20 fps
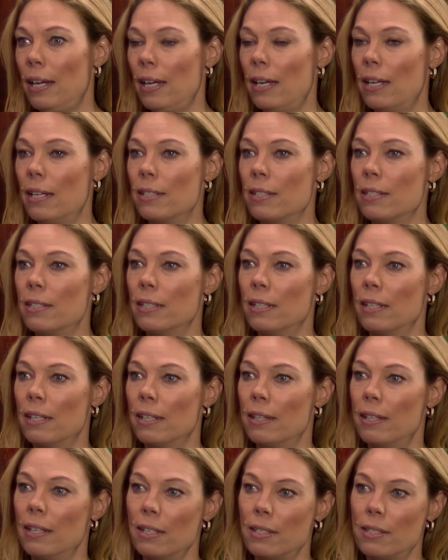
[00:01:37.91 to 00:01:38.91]
And
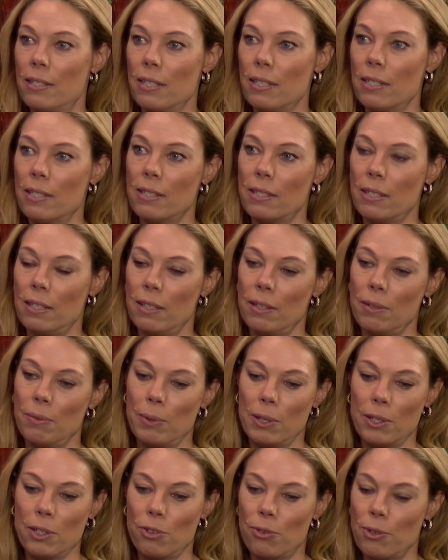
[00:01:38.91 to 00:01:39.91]
that is,
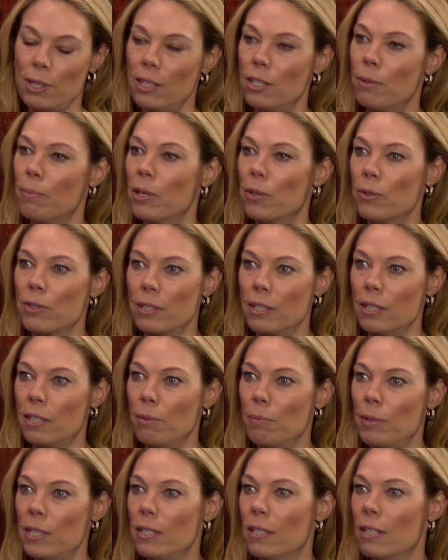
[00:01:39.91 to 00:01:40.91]
when you read about it
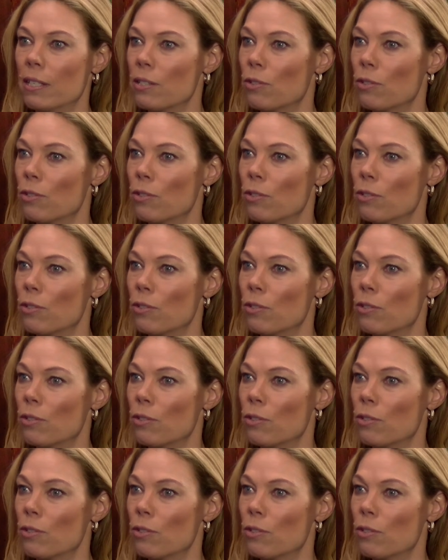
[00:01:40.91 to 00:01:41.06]
in the media,